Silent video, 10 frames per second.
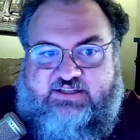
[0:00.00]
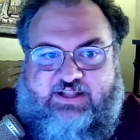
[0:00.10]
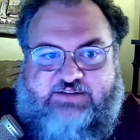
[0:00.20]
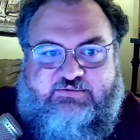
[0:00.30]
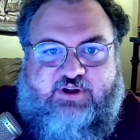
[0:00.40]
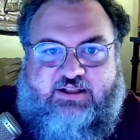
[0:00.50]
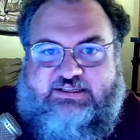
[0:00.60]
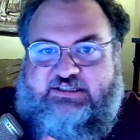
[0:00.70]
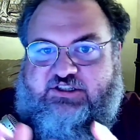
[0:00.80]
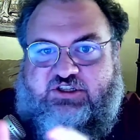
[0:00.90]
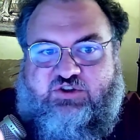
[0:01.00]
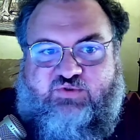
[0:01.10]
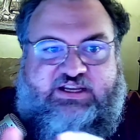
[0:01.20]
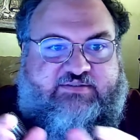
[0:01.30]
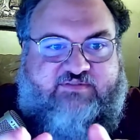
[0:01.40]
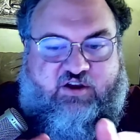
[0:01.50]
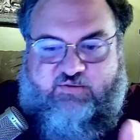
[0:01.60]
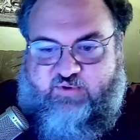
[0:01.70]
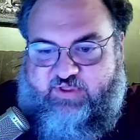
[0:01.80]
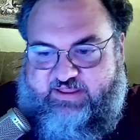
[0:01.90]
So that's what we call a discrete
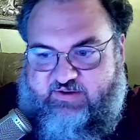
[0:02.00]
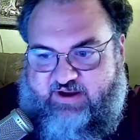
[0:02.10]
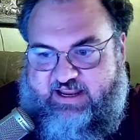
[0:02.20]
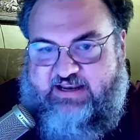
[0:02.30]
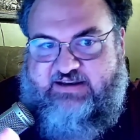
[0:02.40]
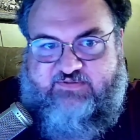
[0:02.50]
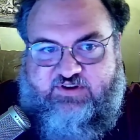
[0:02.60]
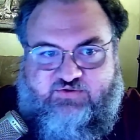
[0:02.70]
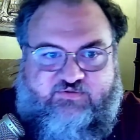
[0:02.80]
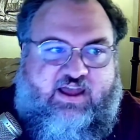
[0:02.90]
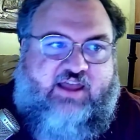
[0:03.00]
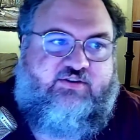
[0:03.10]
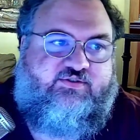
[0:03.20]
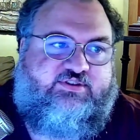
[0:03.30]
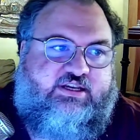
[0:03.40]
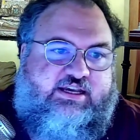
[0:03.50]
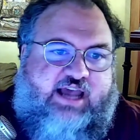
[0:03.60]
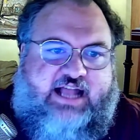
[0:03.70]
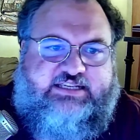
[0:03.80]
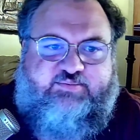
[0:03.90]
variable, that there are individual values,
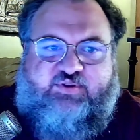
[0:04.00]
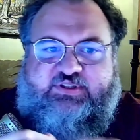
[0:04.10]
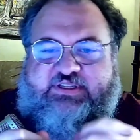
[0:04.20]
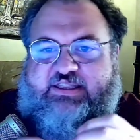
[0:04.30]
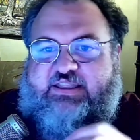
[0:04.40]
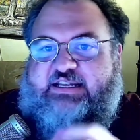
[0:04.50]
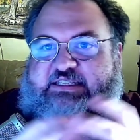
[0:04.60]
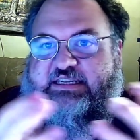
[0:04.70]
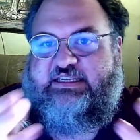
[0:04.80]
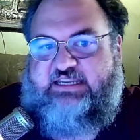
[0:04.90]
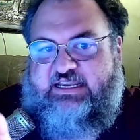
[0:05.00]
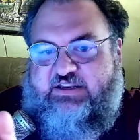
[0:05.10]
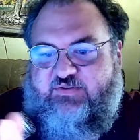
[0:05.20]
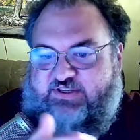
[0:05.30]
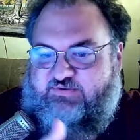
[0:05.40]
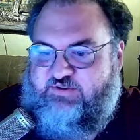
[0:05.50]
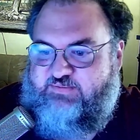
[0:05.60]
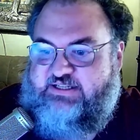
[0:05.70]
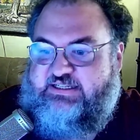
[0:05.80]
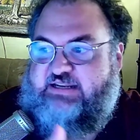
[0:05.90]
as opposed to something that is continuous, which
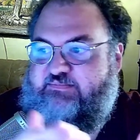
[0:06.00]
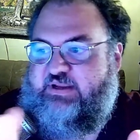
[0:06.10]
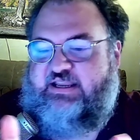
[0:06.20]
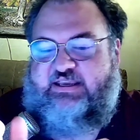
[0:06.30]
means it can be